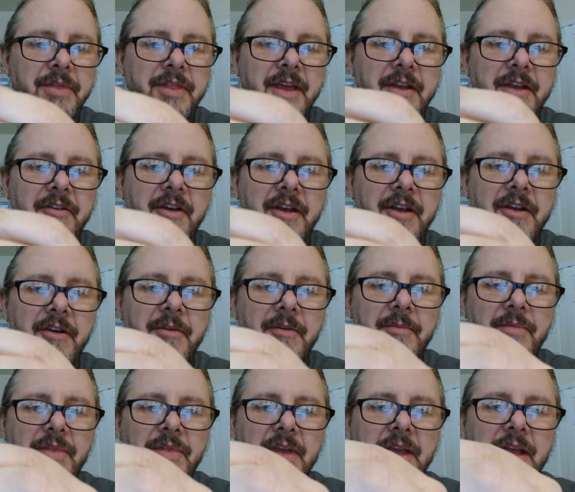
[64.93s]
thing right here.
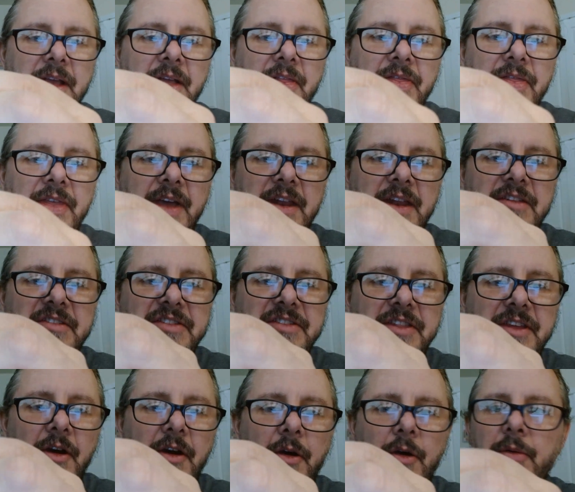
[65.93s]
That is
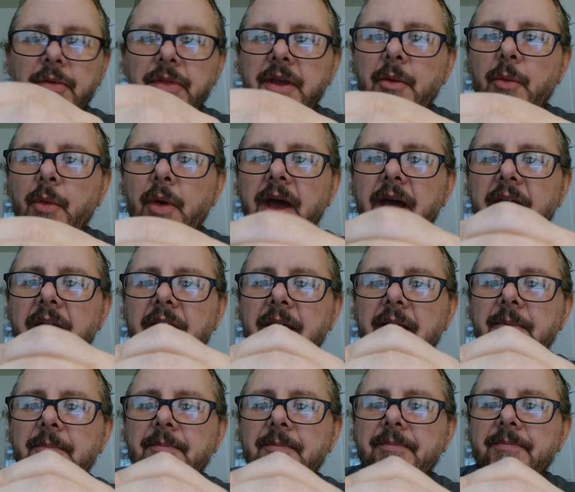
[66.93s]
the only
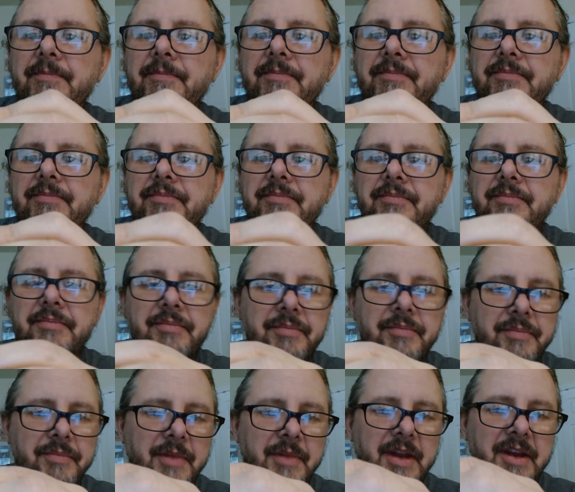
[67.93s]
way,
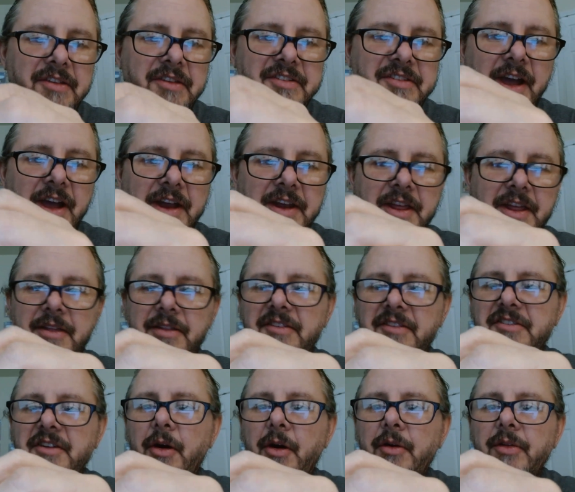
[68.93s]
and it's tiny,
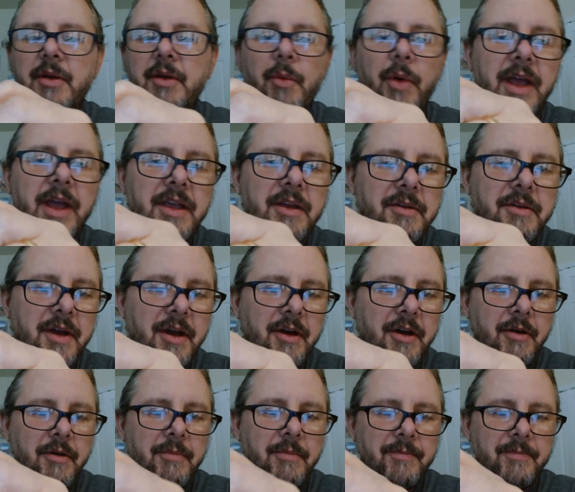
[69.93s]
that's the only way you
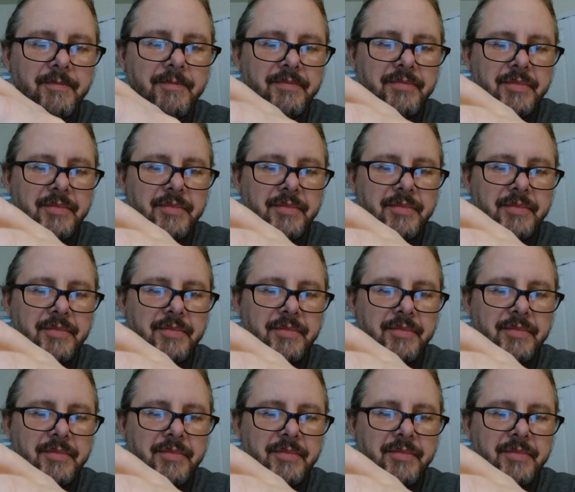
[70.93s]
know